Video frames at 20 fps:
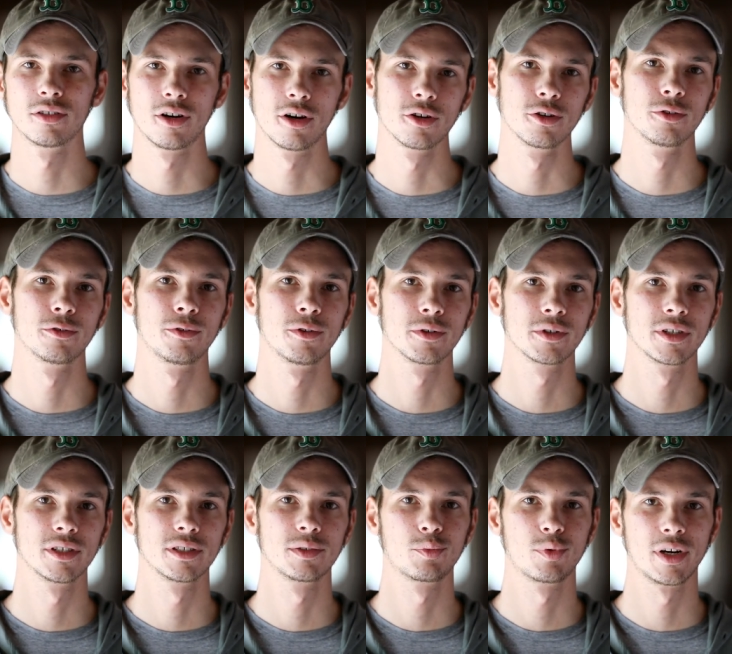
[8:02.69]

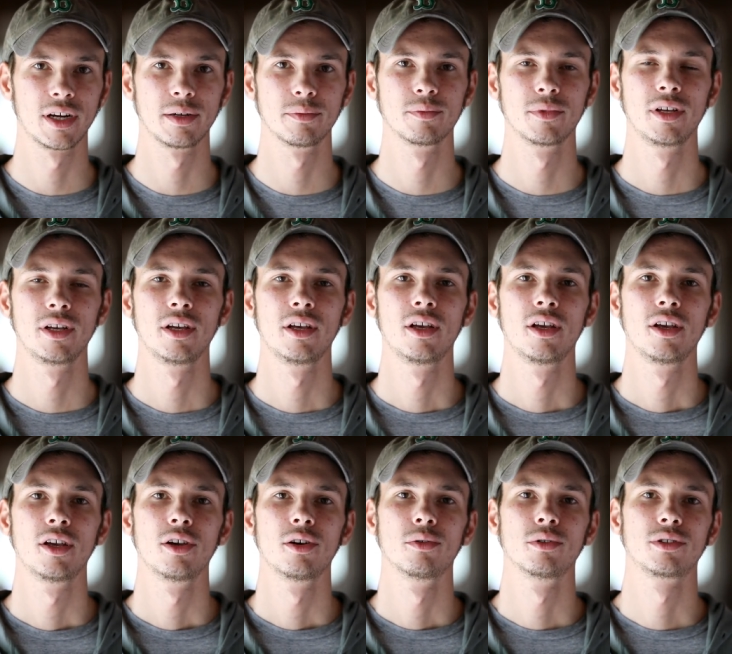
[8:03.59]
autofocus prime,
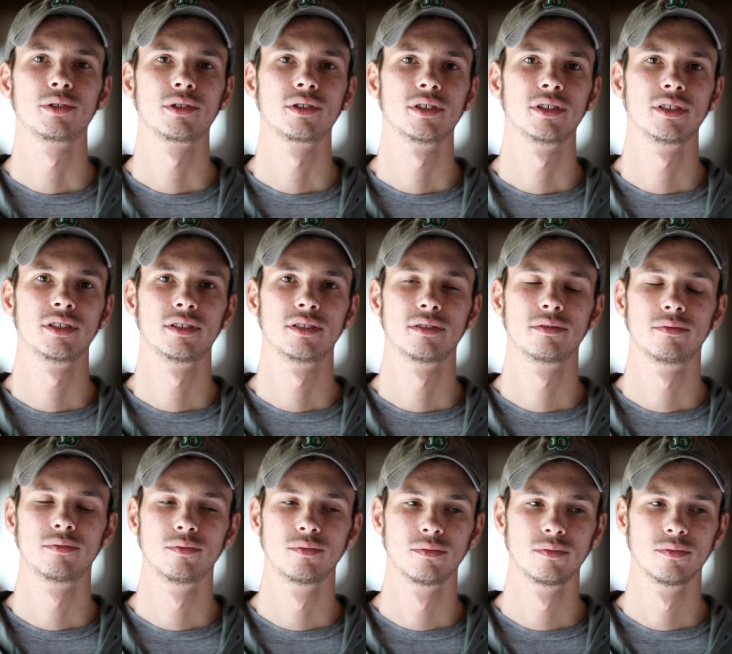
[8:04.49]
which is